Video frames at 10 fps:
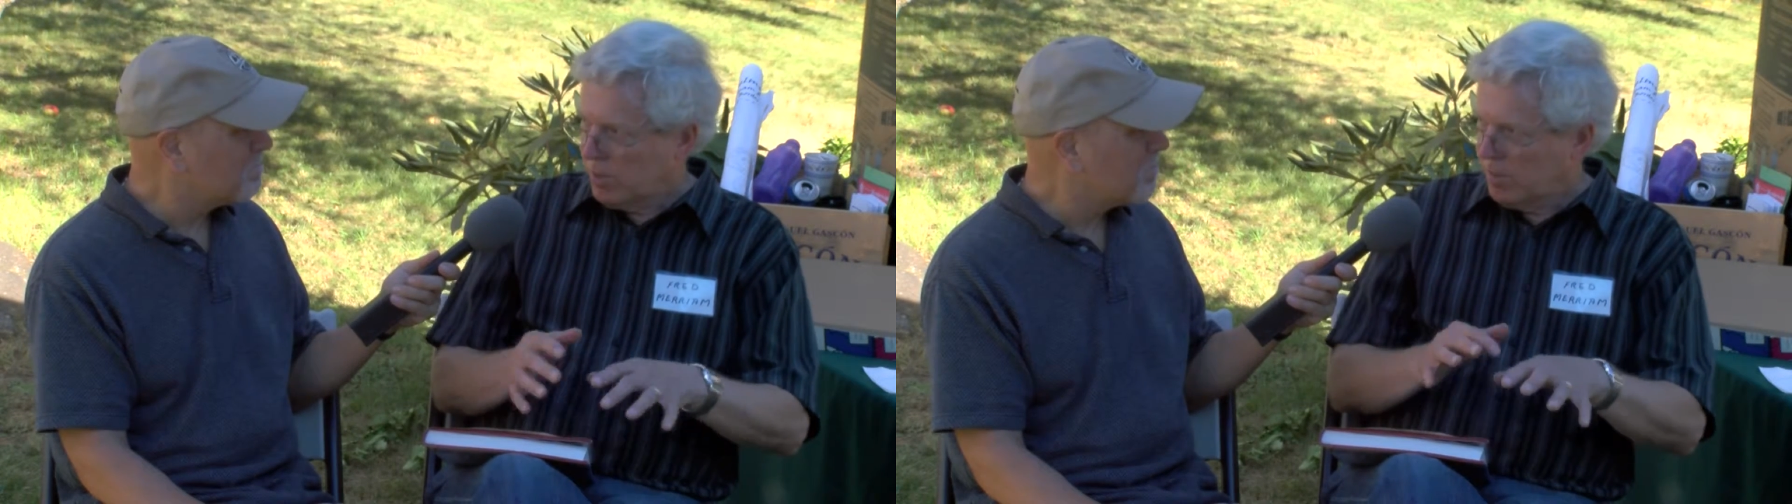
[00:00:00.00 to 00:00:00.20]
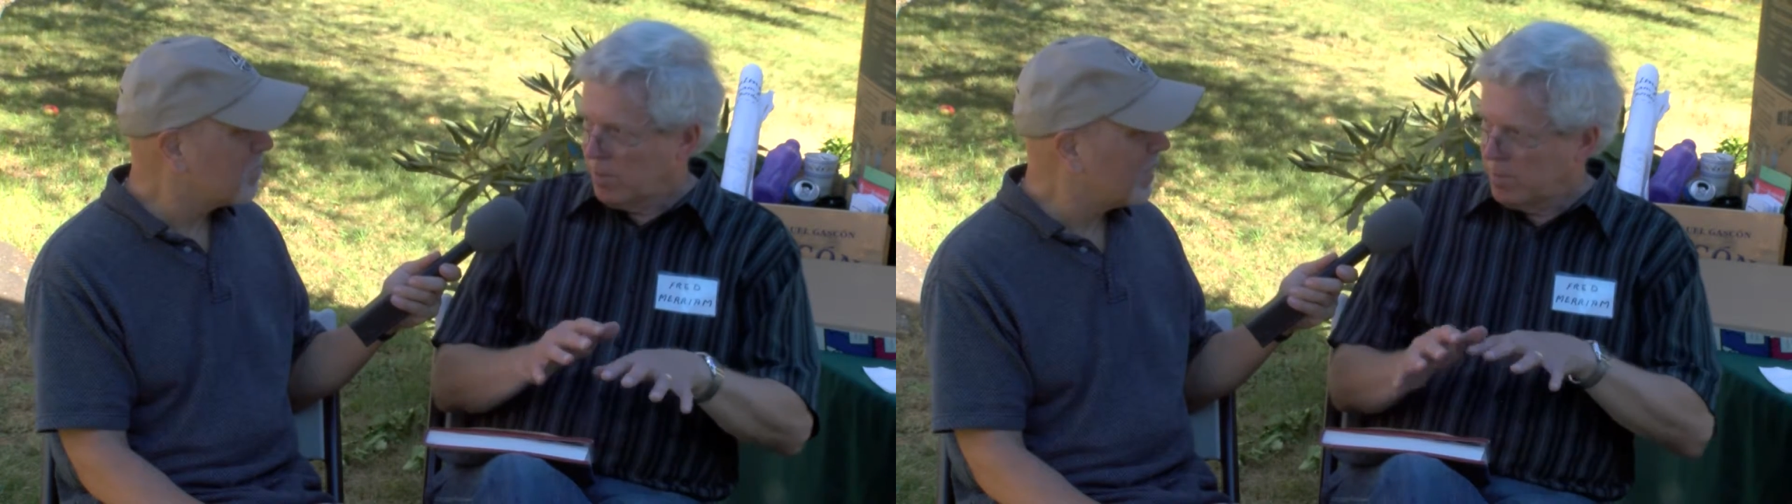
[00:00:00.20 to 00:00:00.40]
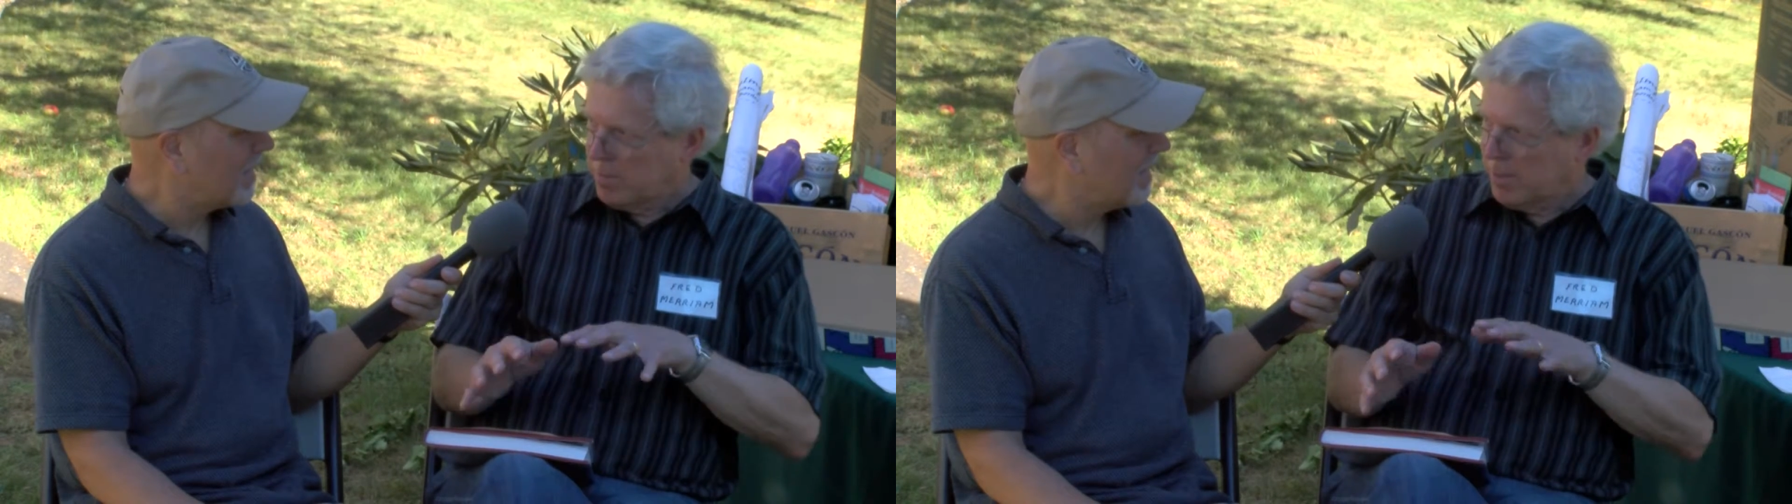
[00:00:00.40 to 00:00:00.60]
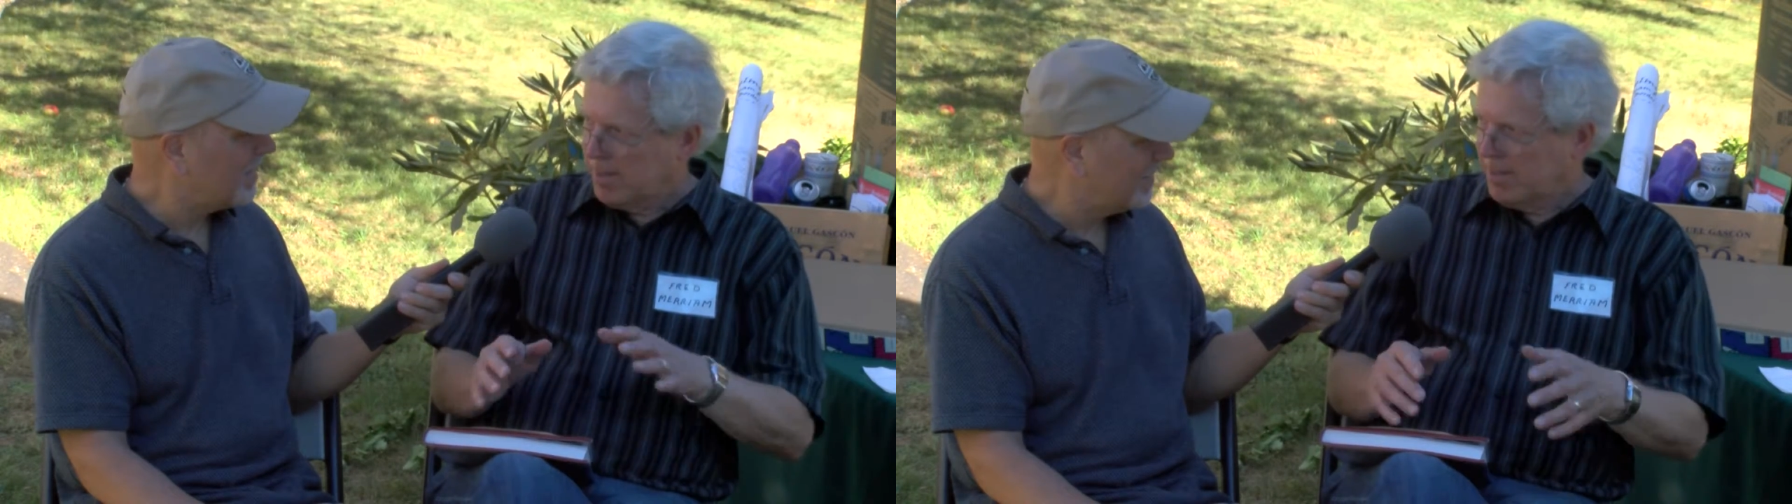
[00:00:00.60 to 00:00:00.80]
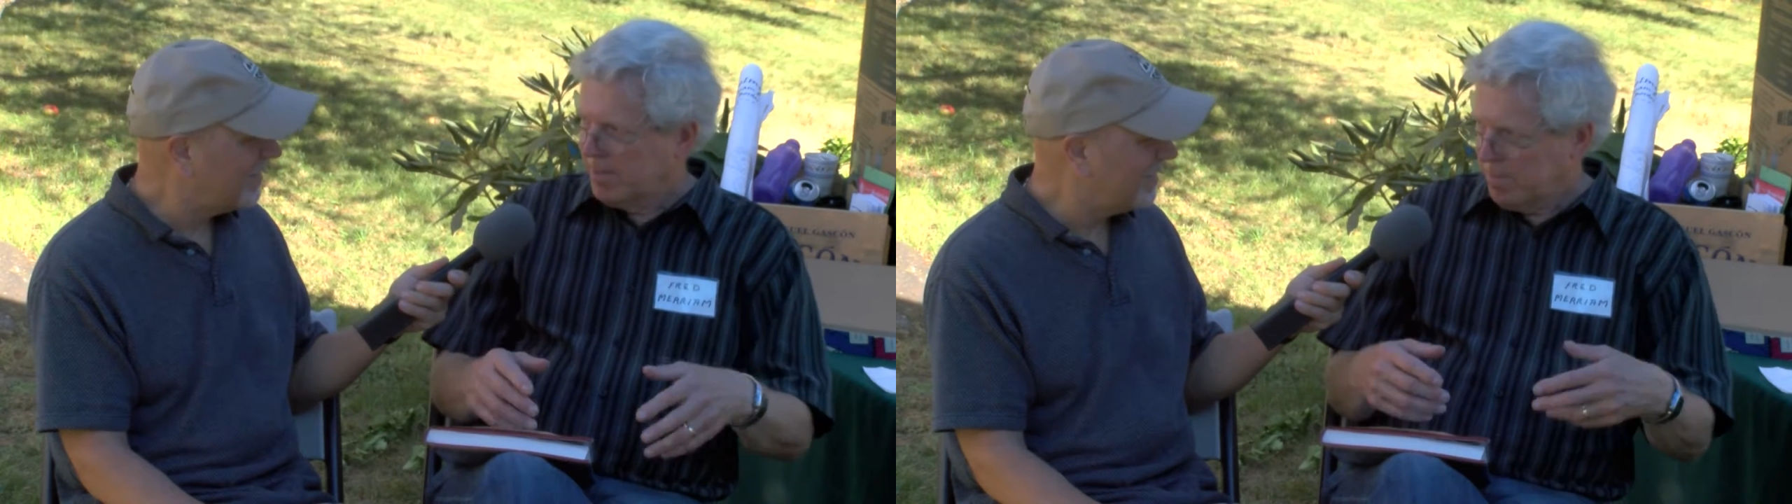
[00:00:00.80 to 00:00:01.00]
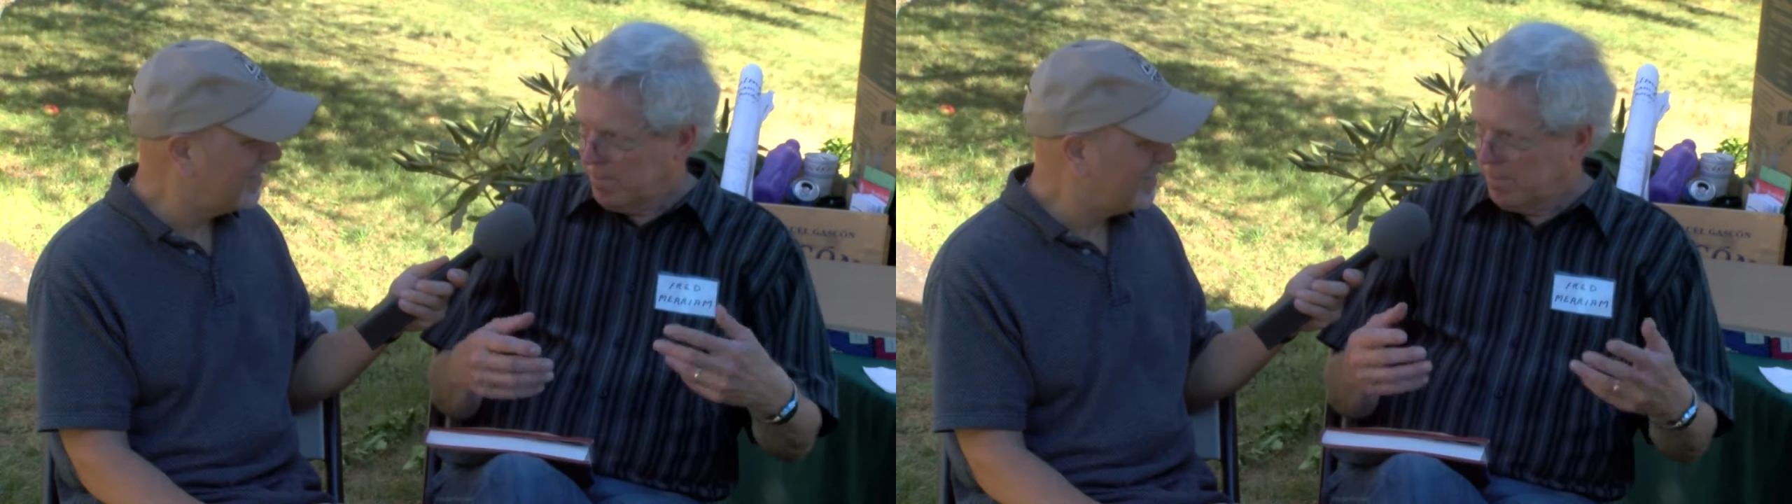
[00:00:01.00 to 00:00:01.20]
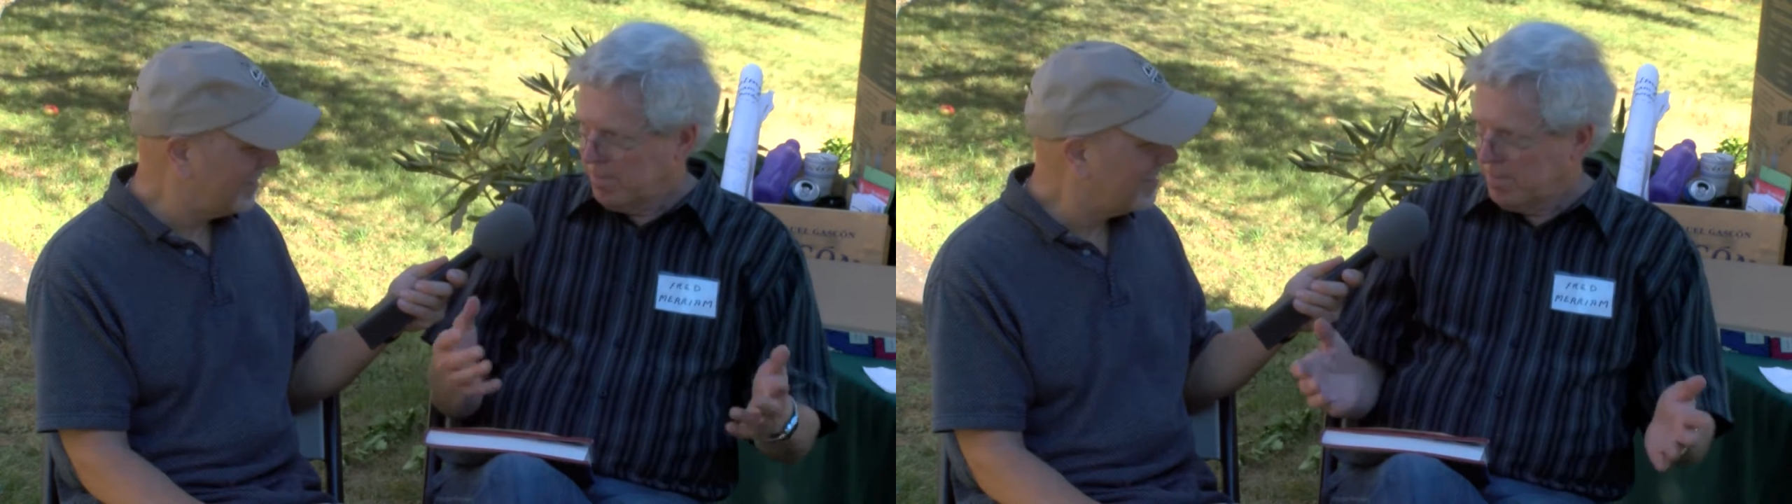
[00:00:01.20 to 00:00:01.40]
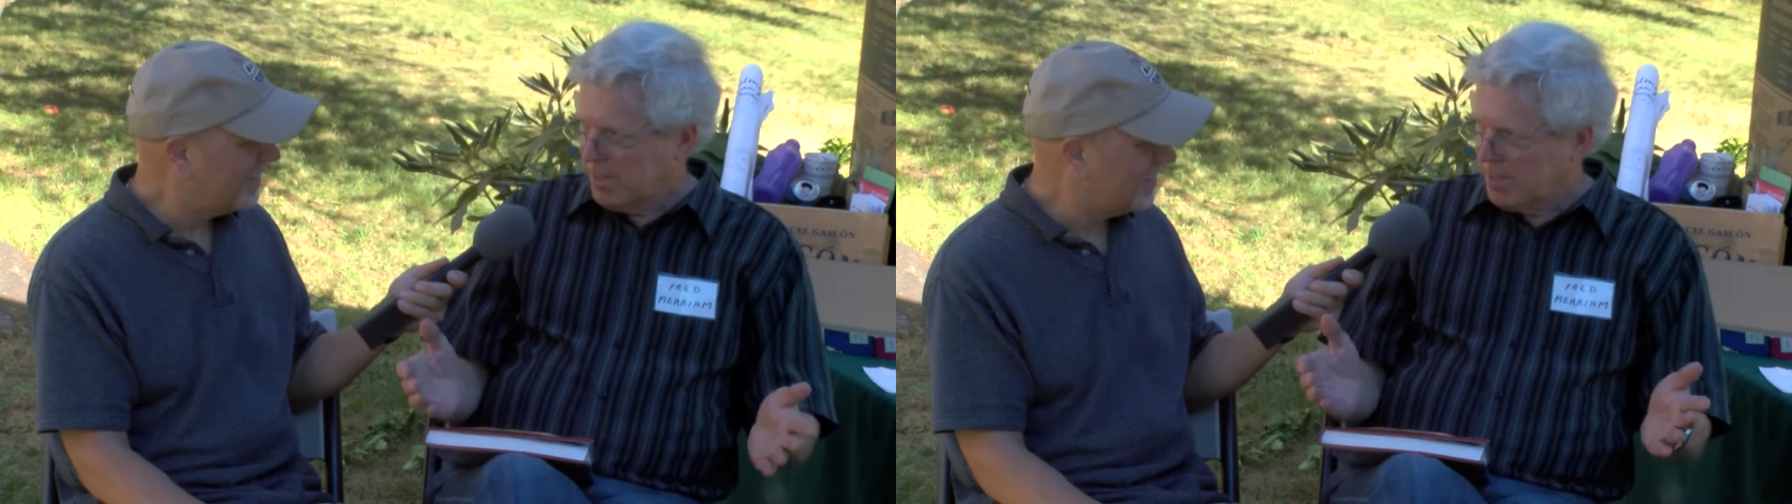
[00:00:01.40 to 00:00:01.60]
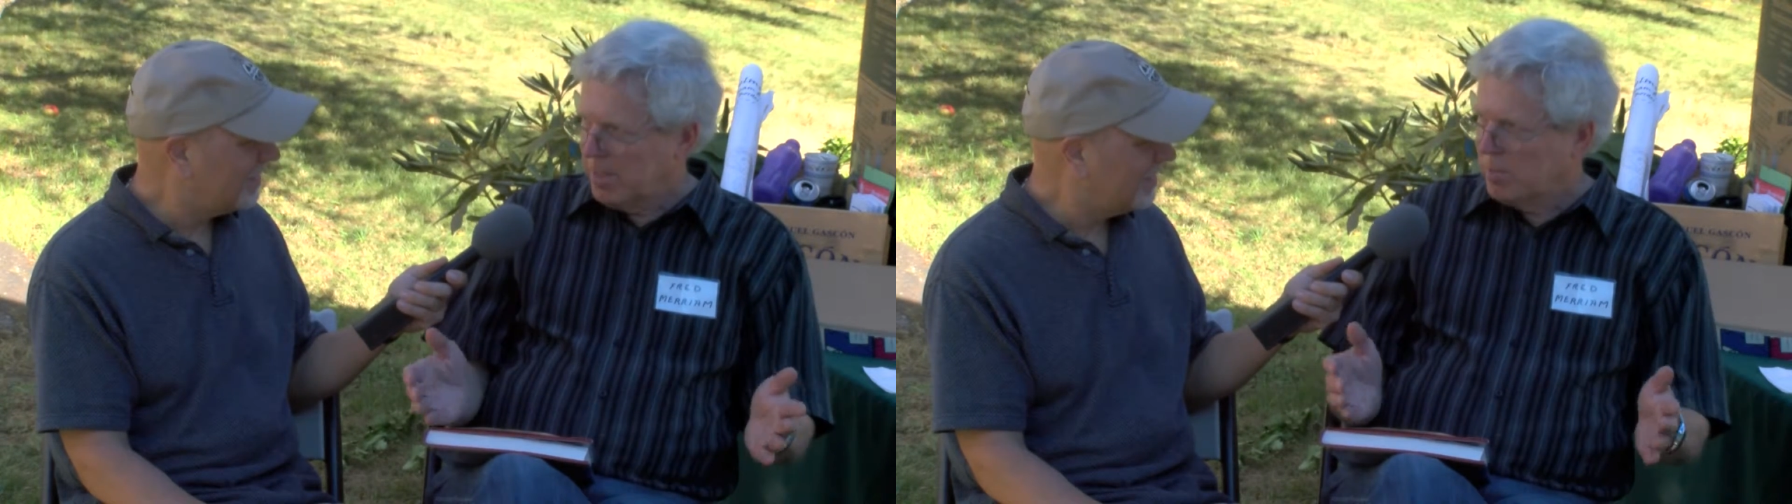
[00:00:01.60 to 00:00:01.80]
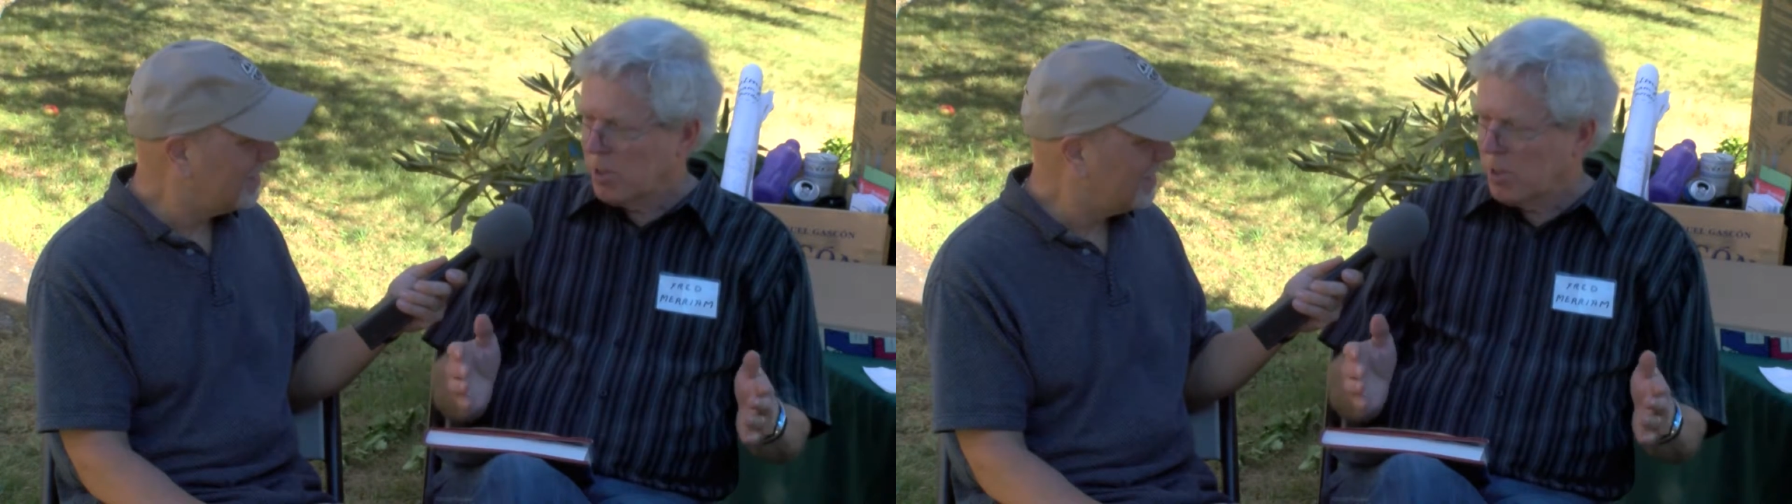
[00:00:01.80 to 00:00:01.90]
from my team.